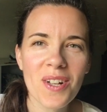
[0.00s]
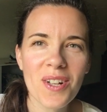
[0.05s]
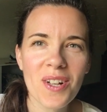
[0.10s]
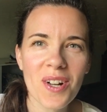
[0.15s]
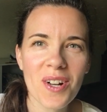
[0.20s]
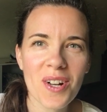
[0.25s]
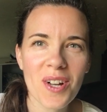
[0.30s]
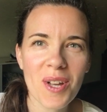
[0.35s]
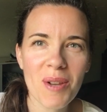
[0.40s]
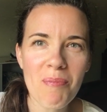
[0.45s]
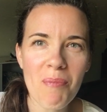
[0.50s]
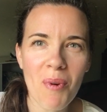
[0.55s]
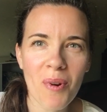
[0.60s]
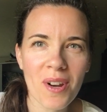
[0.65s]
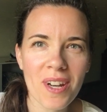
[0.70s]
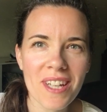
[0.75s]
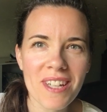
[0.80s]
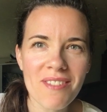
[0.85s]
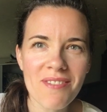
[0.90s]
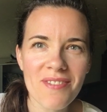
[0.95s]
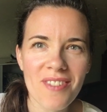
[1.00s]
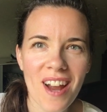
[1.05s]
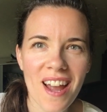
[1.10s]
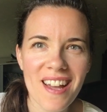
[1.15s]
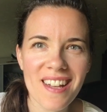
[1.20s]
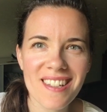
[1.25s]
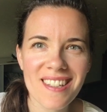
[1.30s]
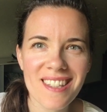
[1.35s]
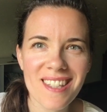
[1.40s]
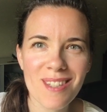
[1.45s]
Good morning,
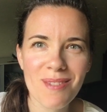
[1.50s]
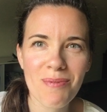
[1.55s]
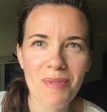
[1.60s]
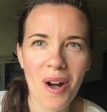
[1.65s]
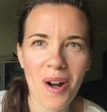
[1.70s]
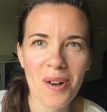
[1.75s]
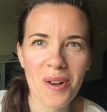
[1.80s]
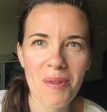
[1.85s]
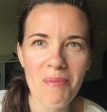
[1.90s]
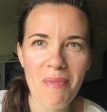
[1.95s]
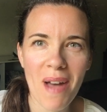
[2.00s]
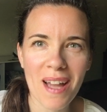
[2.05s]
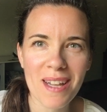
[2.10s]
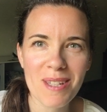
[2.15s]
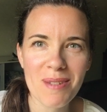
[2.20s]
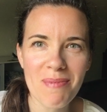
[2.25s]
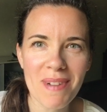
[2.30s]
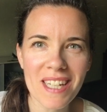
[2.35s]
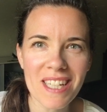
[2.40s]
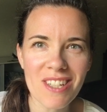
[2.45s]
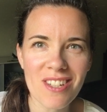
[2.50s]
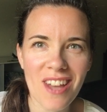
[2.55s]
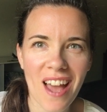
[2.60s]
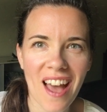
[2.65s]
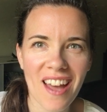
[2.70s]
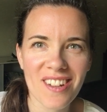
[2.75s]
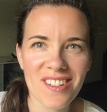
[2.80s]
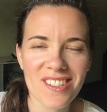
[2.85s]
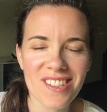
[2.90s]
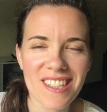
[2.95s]
friends. Welcome back to my
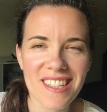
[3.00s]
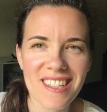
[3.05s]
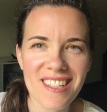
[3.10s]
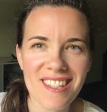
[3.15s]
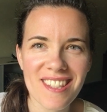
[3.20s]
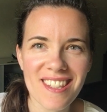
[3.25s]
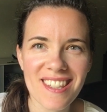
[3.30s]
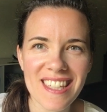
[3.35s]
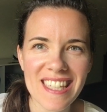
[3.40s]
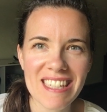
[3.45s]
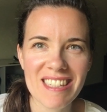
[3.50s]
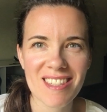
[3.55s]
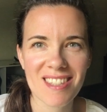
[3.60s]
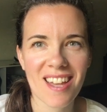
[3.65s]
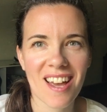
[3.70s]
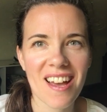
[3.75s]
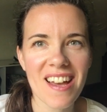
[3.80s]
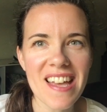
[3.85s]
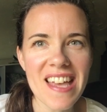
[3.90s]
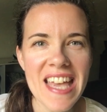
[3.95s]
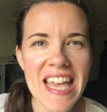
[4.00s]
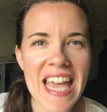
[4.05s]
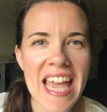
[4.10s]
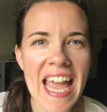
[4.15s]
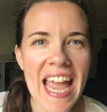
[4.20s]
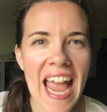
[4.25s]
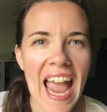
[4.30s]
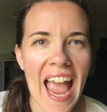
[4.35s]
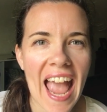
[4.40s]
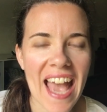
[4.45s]
channel. It is Lisa,
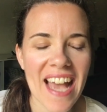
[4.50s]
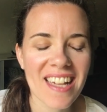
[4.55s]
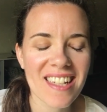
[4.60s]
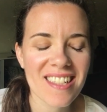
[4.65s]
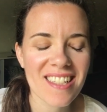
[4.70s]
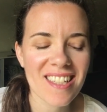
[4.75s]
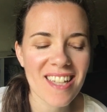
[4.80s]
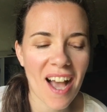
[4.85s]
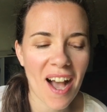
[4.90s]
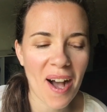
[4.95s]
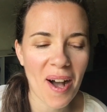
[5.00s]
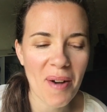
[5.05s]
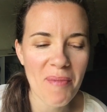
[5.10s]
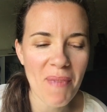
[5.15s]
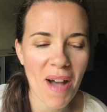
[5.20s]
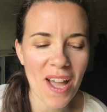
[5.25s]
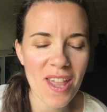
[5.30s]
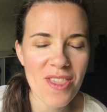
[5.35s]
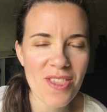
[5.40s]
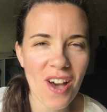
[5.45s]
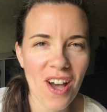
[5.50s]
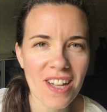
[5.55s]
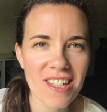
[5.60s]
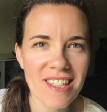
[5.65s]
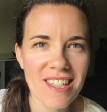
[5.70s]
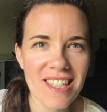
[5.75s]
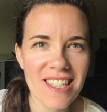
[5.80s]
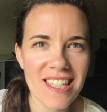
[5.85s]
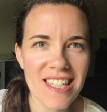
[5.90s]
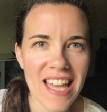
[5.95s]
and I thought
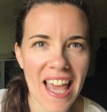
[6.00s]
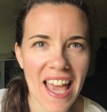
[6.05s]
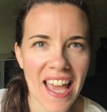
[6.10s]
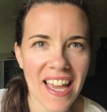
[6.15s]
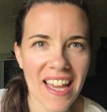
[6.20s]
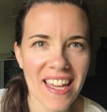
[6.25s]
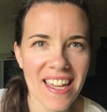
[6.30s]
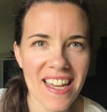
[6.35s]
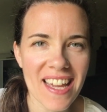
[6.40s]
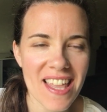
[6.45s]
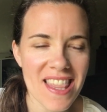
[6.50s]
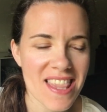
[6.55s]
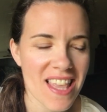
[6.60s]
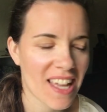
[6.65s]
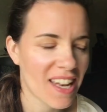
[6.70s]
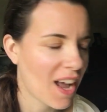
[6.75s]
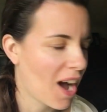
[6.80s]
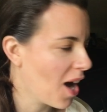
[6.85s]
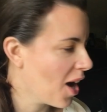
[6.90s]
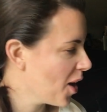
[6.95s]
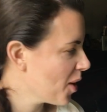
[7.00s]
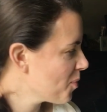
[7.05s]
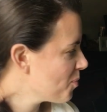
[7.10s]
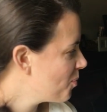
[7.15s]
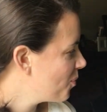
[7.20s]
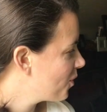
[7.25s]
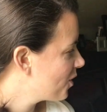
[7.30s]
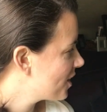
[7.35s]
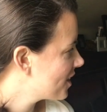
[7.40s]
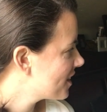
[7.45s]
today that I
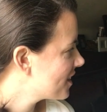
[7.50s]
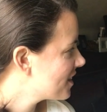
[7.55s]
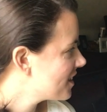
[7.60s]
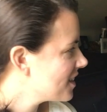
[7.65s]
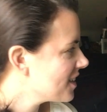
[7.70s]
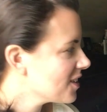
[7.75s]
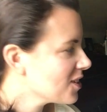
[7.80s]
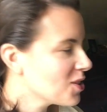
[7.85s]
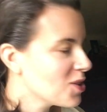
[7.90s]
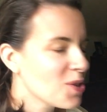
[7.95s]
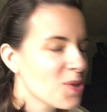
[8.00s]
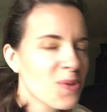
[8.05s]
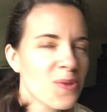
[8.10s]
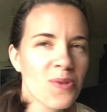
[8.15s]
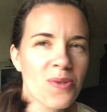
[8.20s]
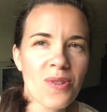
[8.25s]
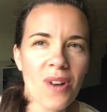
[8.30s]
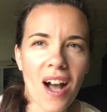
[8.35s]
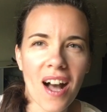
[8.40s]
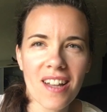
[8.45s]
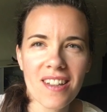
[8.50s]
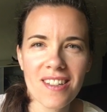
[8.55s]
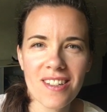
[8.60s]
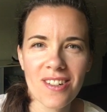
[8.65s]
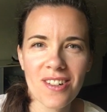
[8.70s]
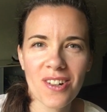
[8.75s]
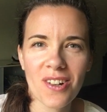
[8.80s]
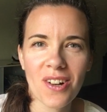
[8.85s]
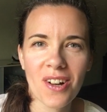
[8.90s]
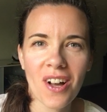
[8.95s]
would do a
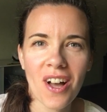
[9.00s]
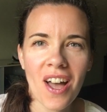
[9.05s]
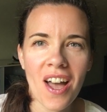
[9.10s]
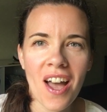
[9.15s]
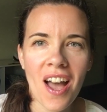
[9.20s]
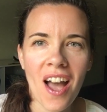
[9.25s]
little